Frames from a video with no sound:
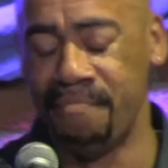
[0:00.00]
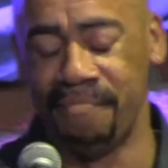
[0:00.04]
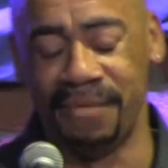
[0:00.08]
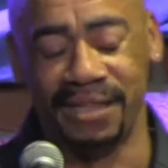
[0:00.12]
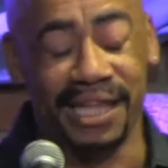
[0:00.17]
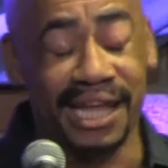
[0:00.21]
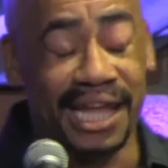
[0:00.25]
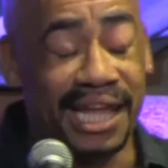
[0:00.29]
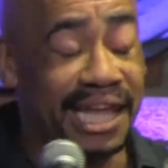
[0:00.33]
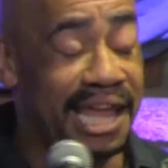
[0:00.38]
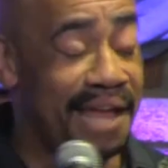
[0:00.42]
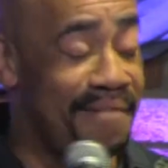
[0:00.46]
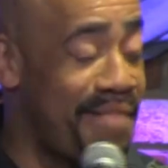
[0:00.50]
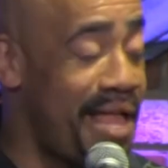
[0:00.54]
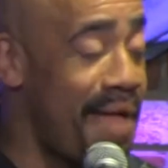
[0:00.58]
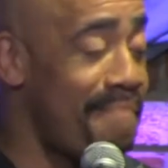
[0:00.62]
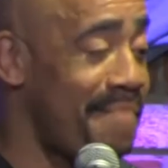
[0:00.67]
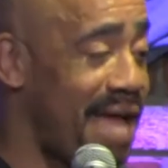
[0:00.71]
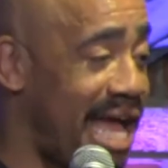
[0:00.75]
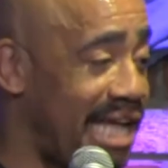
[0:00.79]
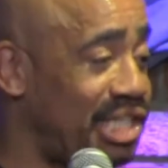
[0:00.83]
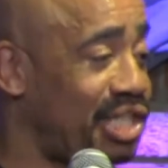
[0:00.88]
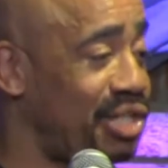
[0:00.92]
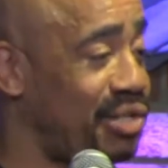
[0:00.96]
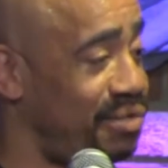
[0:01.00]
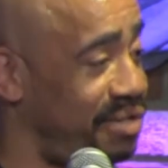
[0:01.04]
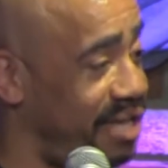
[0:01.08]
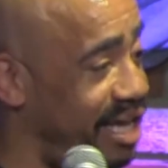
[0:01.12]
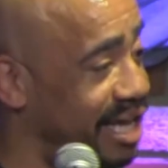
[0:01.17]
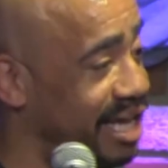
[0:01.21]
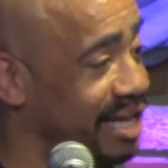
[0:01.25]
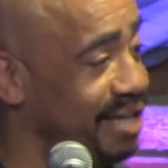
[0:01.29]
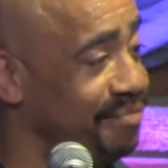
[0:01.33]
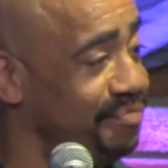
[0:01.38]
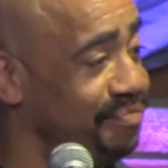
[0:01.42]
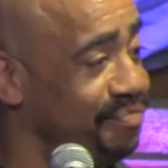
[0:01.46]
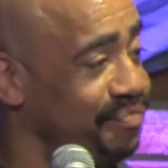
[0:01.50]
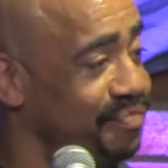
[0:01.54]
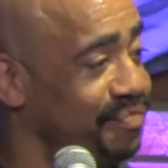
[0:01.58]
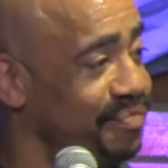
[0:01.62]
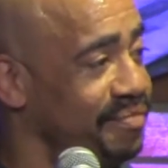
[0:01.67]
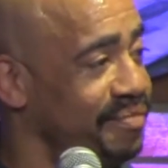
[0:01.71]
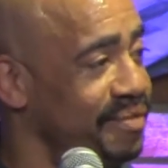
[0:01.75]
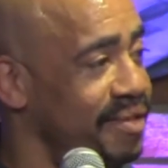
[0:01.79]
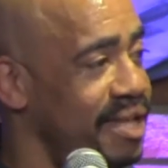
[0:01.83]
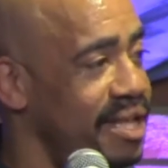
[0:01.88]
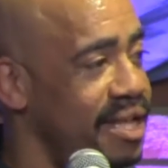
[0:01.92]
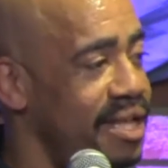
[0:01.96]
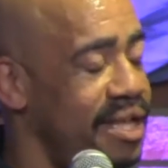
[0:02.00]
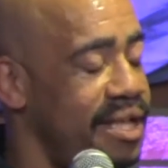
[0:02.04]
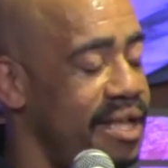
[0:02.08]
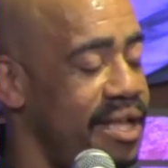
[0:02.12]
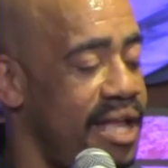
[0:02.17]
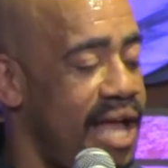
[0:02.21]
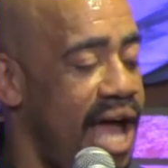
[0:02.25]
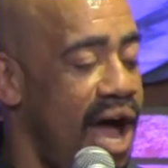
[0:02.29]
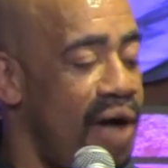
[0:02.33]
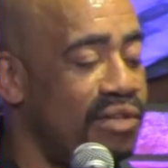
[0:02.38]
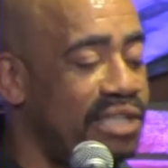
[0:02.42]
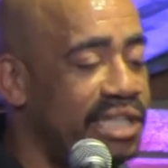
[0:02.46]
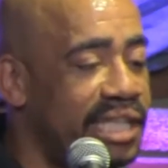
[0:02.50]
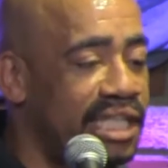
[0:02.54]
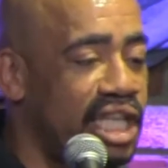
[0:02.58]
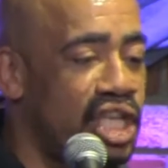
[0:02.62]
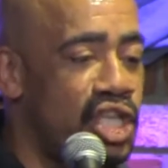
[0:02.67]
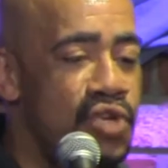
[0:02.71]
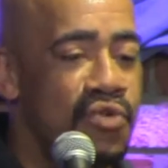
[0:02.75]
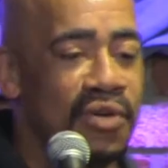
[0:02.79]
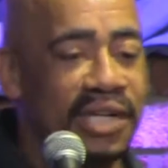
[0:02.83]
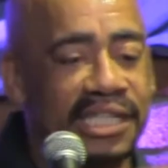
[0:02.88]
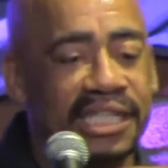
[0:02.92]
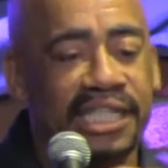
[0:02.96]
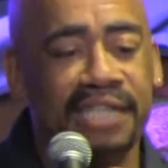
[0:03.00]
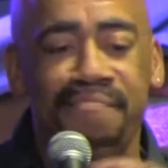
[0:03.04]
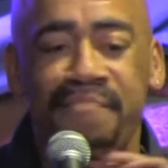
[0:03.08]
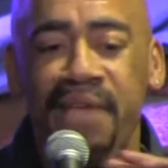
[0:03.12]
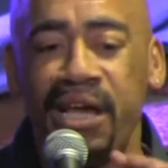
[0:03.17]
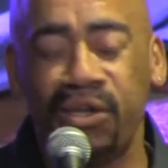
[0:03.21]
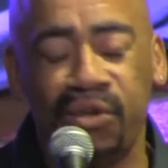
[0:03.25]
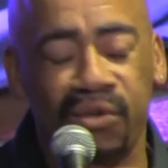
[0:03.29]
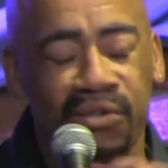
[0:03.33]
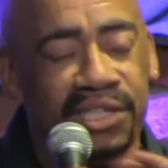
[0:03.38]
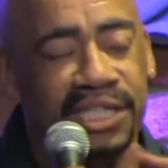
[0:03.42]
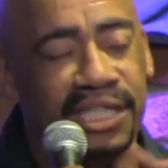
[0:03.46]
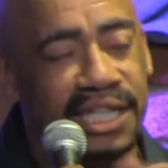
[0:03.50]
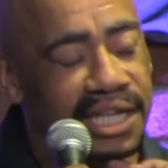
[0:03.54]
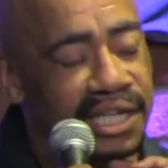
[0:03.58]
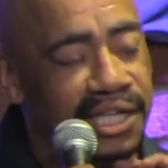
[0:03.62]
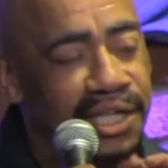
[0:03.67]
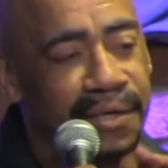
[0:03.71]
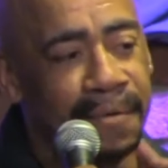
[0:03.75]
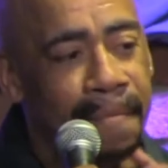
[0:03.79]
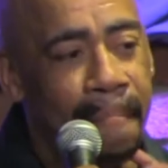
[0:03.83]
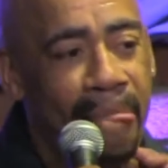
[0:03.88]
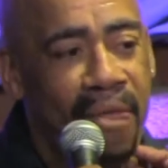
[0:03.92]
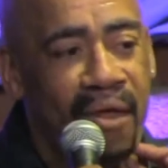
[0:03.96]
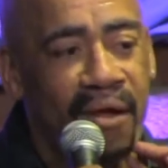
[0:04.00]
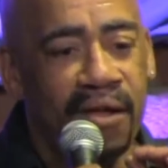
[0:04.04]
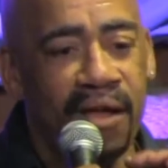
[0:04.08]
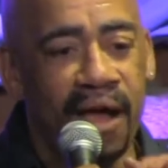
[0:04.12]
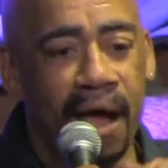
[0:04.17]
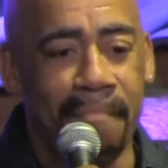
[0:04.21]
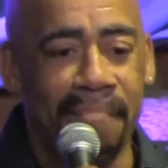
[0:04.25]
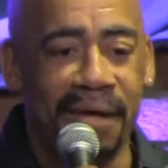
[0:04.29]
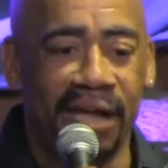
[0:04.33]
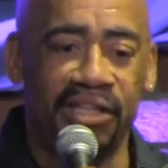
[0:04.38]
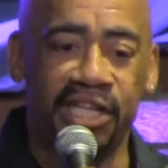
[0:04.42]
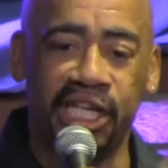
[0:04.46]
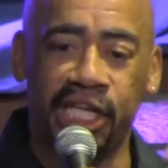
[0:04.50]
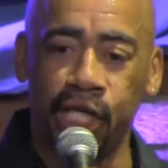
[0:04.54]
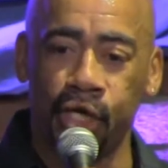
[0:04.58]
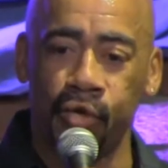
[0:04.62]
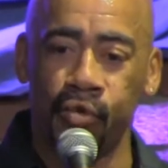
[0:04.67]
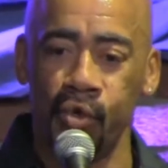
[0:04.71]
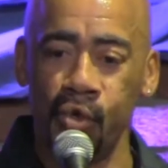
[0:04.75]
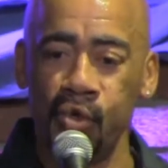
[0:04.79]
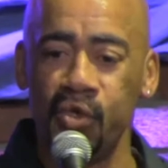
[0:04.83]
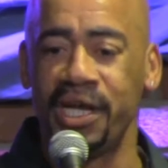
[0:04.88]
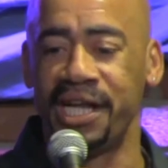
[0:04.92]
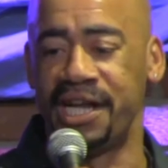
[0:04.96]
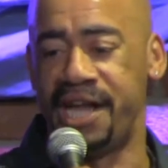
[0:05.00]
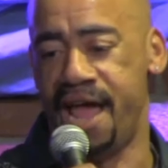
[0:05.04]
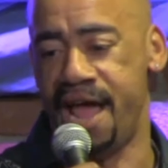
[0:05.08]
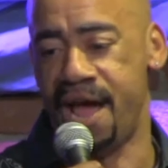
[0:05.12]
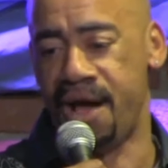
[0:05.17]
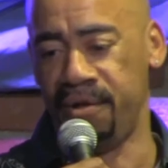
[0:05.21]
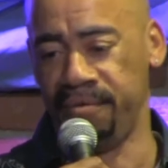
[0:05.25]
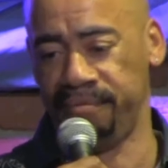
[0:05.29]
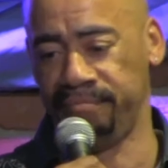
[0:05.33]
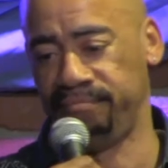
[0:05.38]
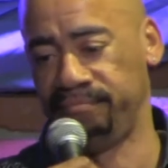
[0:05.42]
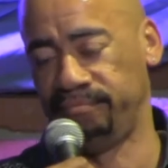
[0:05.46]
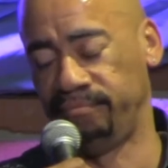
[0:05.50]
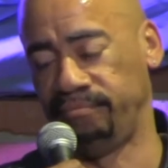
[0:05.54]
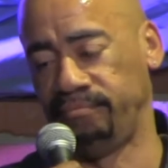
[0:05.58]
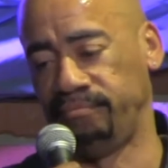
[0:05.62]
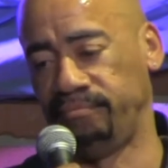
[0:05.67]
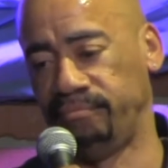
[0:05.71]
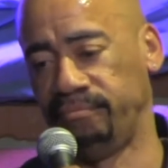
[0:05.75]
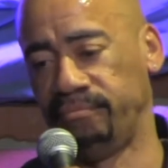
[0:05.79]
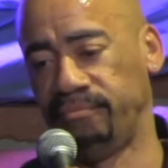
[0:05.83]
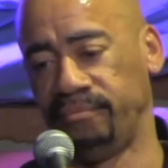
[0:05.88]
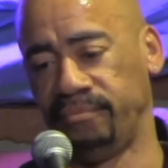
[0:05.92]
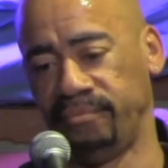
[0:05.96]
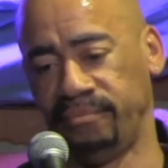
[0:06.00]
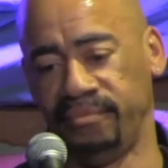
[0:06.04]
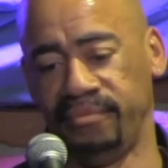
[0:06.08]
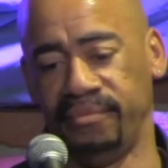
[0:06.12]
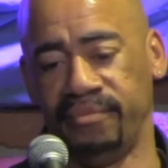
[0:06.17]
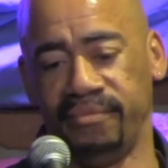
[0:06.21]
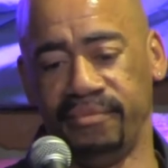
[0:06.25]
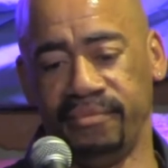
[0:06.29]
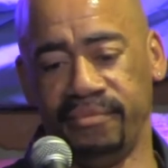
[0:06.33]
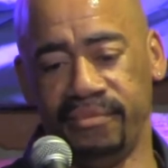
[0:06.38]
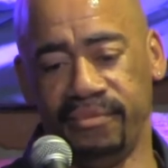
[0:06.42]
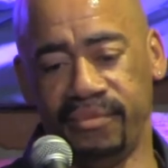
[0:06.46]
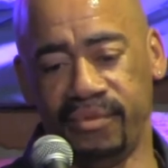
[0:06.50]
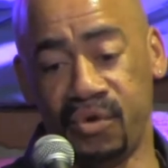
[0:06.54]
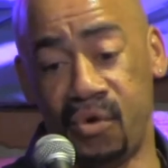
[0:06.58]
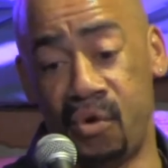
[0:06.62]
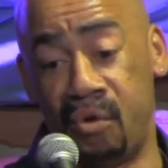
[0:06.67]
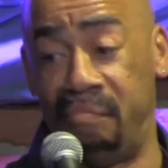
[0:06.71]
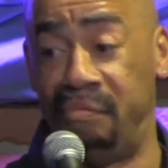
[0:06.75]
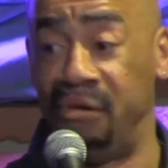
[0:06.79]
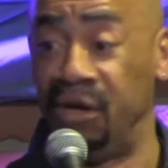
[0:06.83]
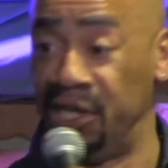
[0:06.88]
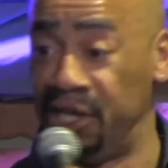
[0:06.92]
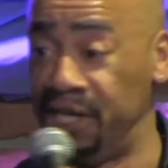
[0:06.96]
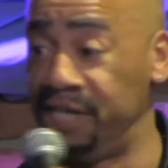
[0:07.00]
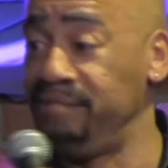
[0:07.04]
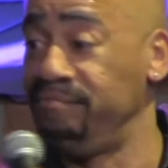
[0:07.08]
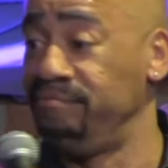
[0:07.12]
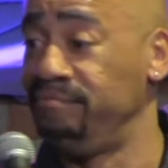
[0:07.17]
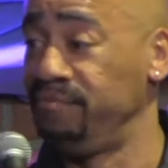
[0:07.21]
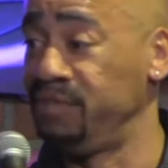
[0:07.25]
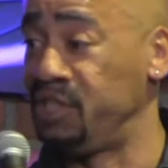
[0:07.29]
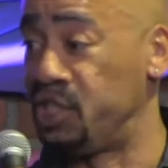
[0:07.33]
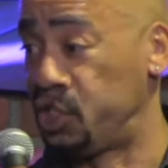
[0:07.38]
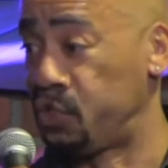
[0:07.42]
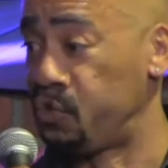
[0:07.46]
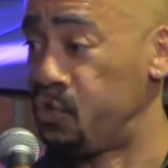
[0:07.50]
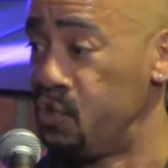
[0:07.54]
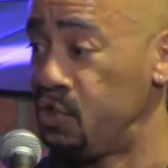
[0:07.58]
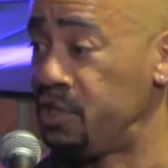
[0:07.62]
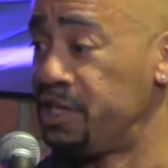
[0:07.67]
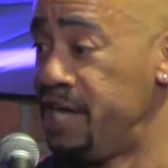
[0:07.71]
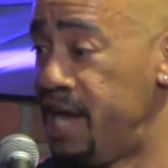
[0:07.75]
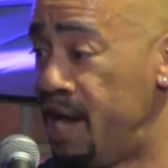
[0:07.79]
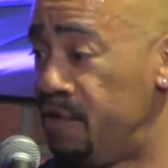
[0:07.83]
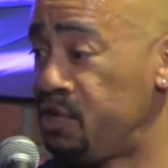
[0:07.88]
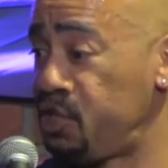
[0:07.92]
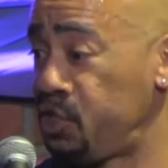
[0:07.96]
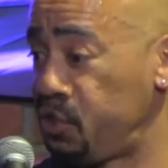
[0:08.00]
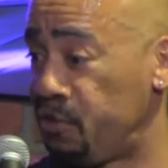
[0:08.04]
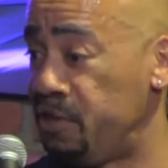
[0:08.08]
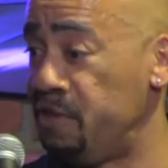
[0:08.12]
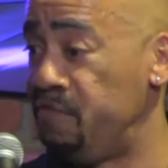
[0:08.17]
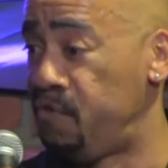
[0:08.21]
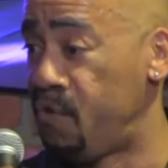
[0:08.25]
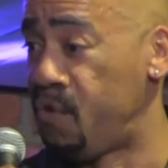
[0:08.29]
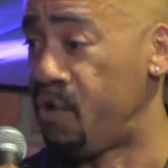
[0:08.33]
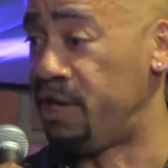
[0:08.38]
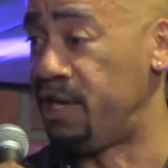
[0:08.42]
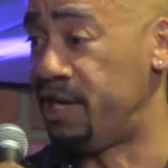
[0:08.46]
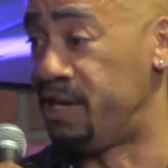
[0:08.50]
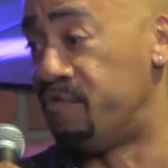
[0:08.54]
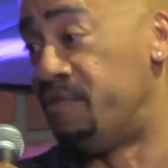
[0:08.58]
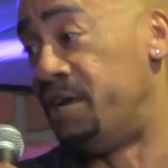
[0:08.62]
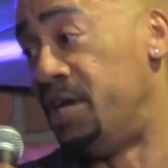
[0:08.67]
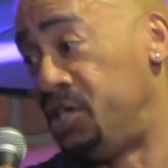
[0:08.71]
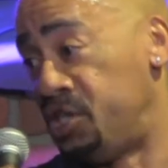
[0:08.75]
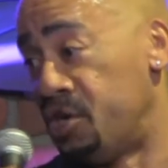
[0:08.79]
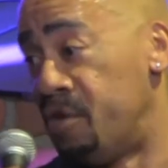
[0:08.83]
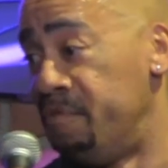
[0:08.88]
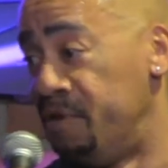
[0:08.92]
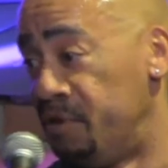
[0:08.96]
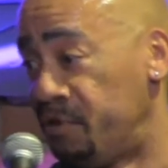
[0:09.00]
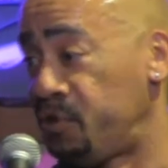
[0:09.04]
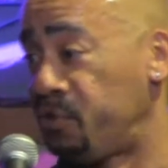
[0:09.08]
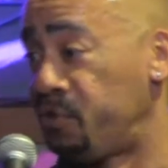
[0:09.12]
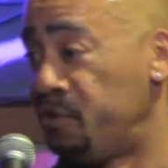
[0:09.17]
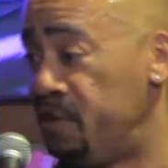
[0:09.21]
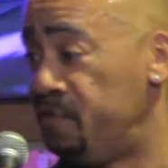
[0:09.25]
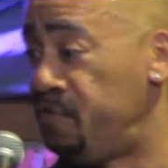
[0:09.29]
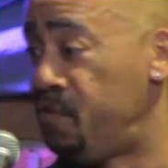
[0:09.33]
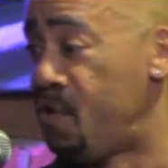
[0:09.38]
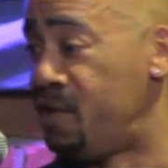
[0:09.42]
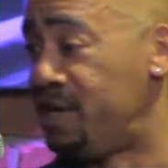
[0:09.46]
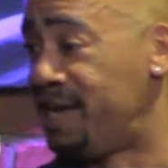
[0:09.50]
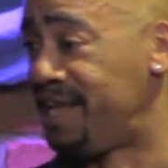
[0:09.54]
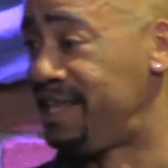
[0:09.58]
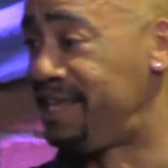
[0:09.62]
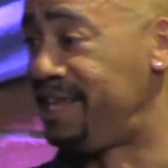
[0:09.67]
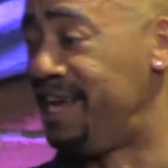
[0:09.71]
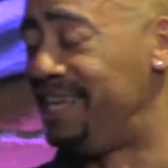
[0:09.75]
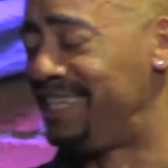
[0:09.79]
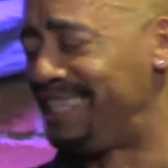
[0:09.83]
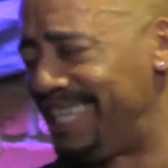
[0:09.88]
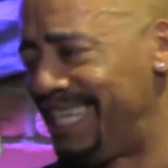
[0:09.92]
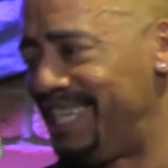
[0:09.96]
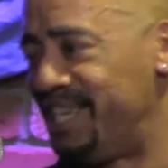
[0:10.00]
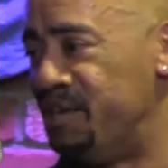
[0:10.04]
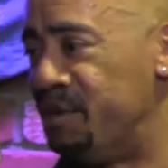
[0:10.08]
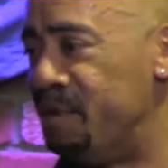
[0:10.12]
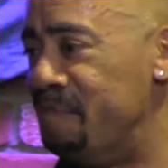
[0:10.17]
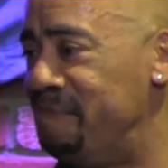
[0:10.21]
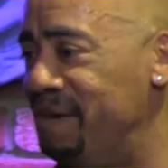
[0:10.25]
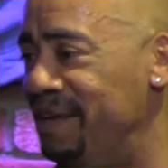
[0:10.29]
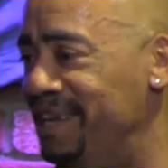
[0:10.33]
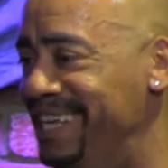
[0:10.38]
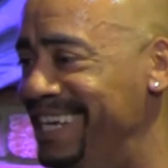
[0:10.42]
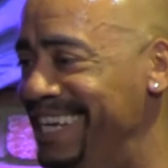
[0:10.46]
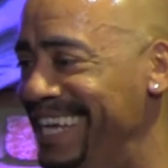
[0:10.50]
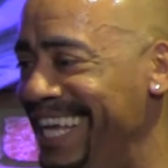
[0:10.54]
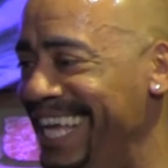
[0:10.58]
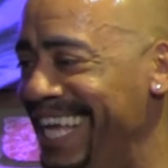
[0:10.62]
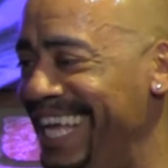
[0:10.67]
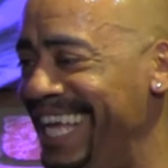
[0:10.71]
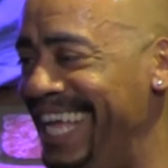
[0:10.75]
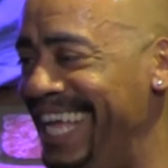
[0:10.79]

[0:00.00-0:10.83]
But then came that magical day. I was at the USC Medical Center about to get a root canal, or pull it, because the root canal was $340, and when they told me it was $340, I said, you can pull it.